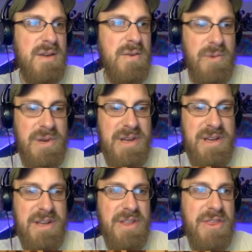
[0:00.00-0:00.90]

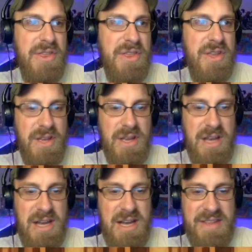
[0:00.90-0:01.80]
with
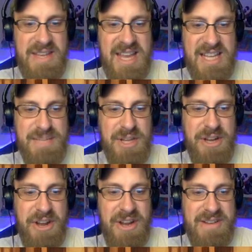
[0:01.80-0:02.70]
the king's
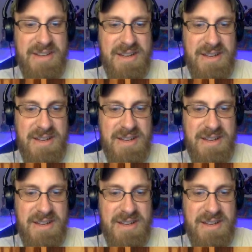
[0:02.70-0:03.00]
blood on it.